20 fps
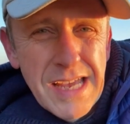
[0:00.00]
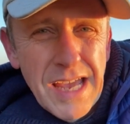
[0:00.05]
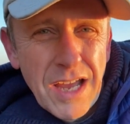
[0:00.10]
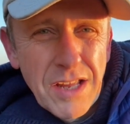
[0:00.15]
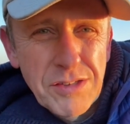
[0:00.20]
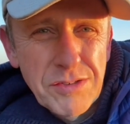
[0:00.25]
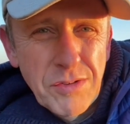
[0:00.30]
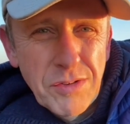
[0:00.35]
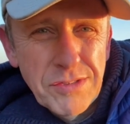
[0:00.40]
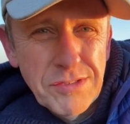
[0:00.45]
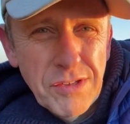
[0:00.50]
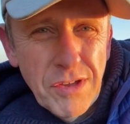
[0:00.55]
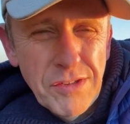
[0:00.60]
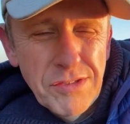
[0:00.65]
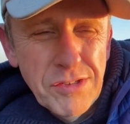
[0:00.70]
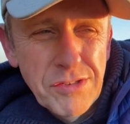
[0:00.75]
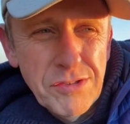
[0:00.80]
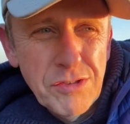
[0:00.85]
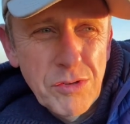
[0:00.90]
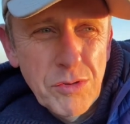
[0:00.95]
And so I
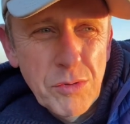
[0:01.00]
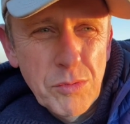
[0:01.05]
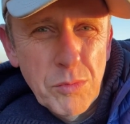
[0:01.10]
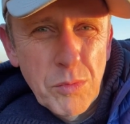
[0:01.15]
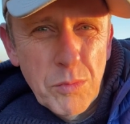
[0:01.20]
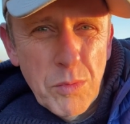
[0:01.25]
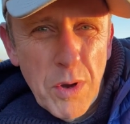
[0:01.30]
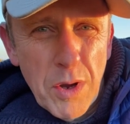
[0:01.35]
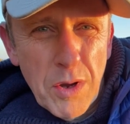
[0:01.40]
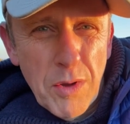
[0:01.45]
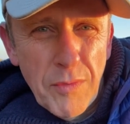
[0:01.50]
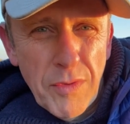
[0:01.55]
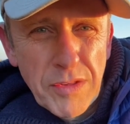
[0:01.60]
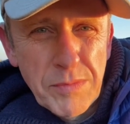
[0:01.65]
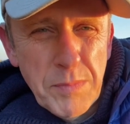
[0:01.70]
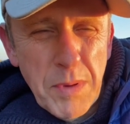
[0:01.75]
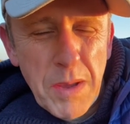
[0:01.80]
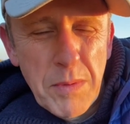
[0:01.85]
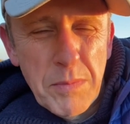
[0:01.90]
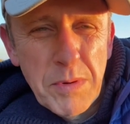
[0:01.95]
started to work on
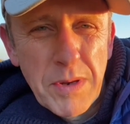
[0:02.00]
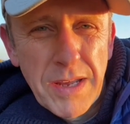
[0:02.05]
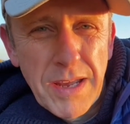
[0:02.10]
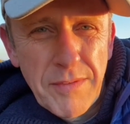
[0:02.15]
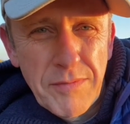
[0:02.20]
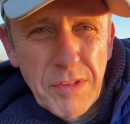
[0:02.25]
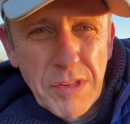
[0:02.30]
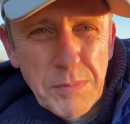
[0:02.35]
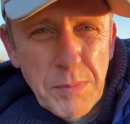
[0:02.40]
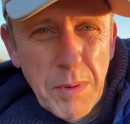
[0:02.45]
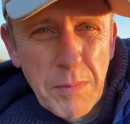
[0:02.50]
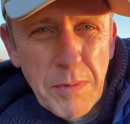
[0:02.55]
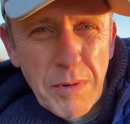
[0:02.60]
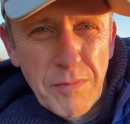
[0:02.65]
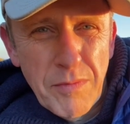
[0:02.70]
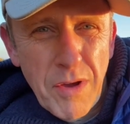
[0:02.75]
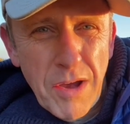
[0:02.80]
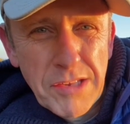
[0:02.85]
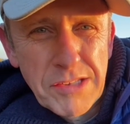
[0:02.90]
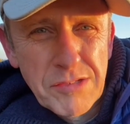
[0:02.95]
these people and give these people
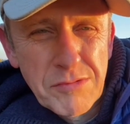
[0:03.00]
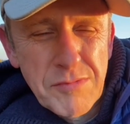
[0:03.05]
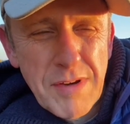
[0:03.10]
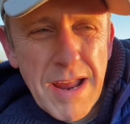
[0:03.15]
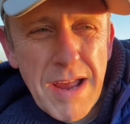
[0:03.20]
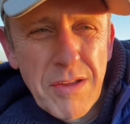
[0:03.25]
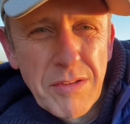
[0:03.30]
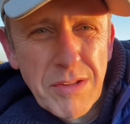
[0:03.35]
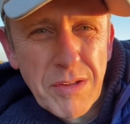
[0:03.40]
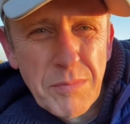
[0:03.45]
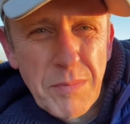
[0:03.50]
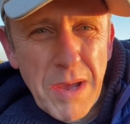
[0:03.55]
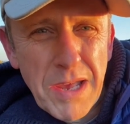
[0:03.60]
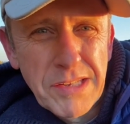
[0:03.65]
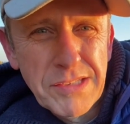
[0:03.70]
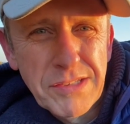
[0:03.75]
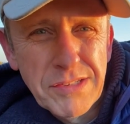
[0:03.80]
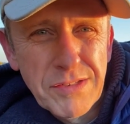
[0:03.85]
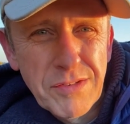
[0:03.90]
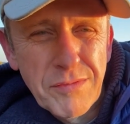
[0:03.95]
advice around the
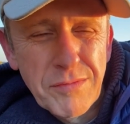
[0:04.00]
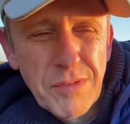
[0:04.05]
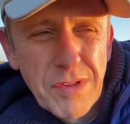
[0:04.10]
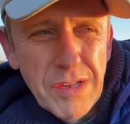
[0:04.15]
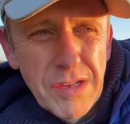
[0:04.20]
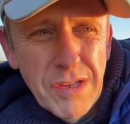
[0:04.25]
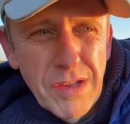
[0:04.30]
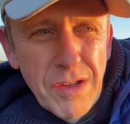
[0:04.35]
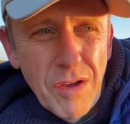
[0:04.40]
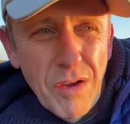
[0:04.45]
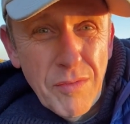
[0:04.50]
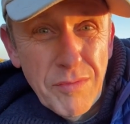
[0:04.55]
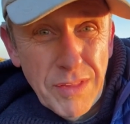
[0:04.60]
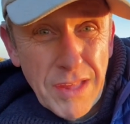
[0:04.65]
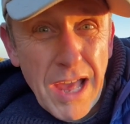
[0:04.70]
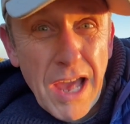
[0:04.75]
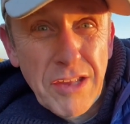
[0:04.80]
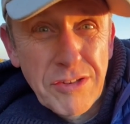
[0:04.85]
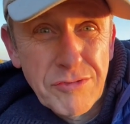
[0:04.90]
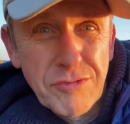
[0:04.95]
basis of the
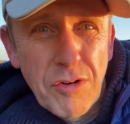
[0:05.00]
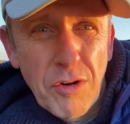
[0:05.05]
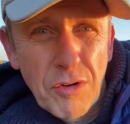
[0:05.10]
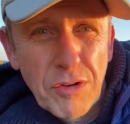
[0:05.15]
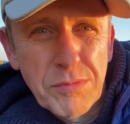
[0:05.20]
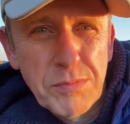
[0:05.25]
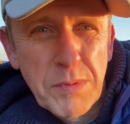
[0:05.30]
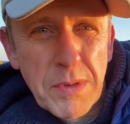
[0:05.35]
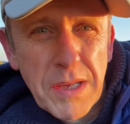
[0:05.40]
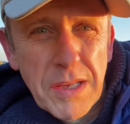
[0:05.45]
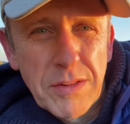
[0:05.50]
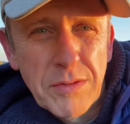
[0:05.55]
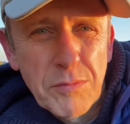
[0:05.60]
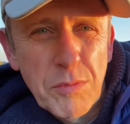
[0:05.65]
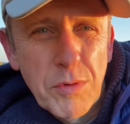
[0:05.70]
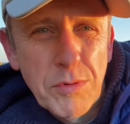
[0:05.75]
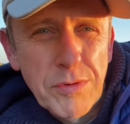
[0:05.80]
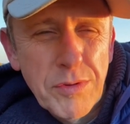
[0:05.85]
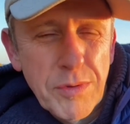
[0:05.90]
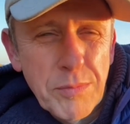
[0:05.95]
gastroc being the
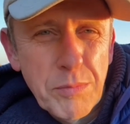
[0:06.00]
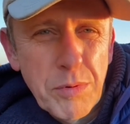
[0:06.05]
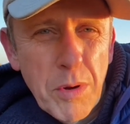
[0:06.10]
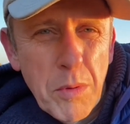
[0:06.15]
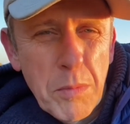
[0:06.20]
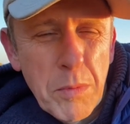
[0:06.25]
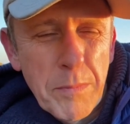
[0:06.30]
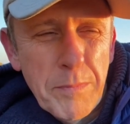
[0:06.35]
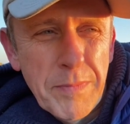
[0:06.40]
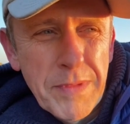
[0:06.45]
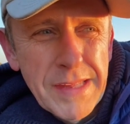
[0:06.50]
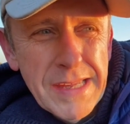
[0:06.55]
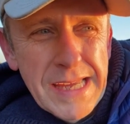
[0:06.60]
root of the problem.